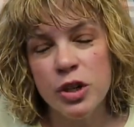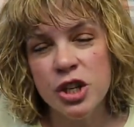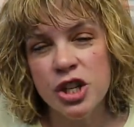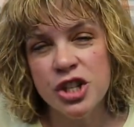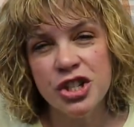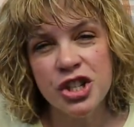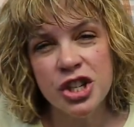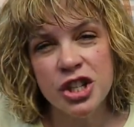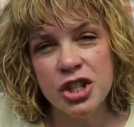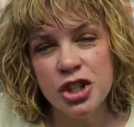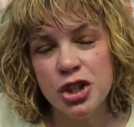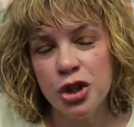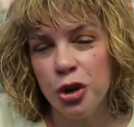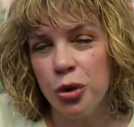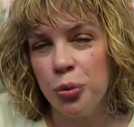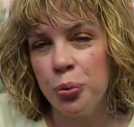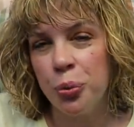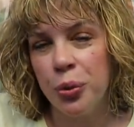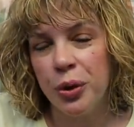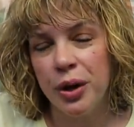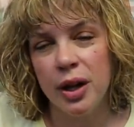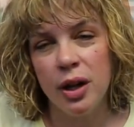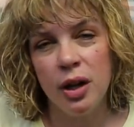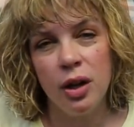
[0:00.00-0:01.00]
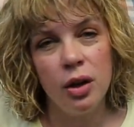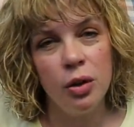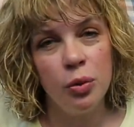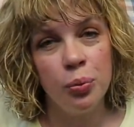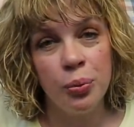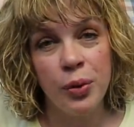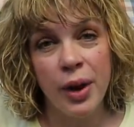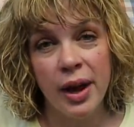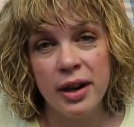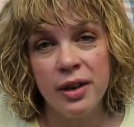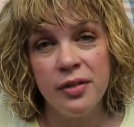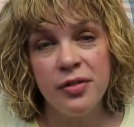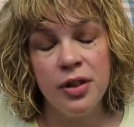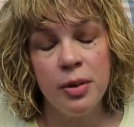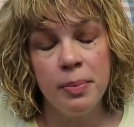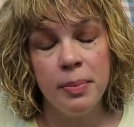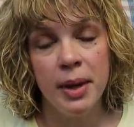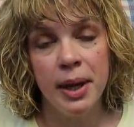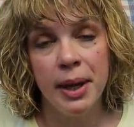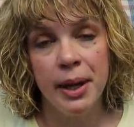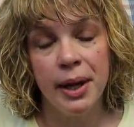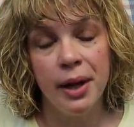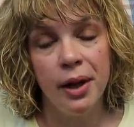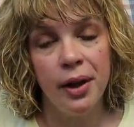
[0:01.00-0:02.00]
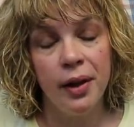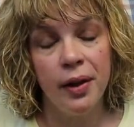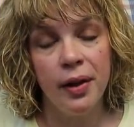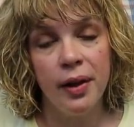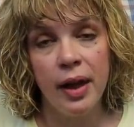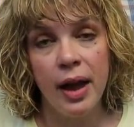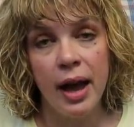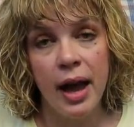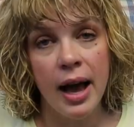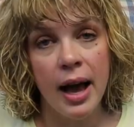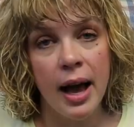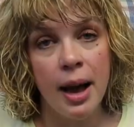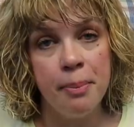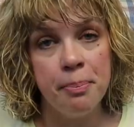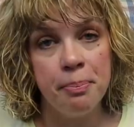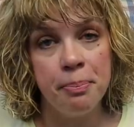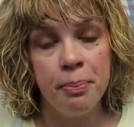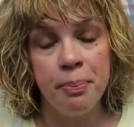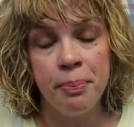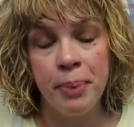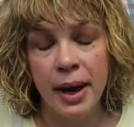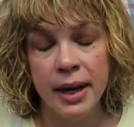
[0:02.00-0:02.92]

which is just your real run-of-the-mill um,